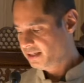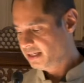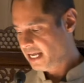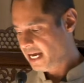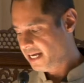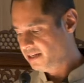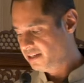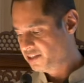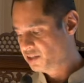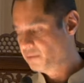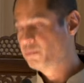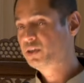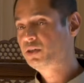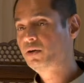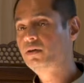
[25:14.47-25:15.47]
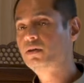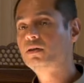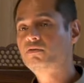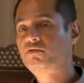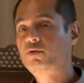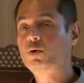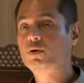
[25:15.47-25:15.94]
land is a
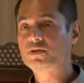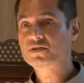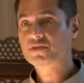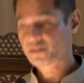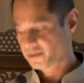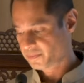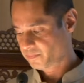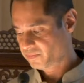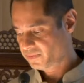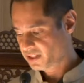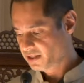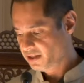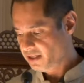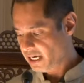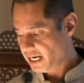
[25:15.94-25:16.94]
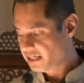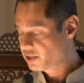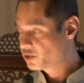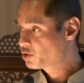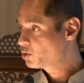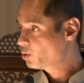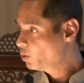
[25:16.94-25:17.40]
maternal force and
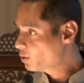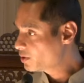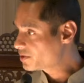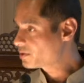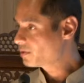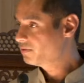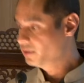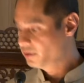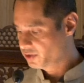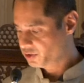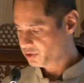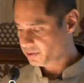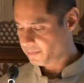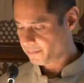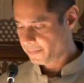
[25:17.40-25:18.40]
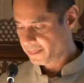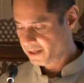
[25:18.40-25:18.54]
a source of nurture.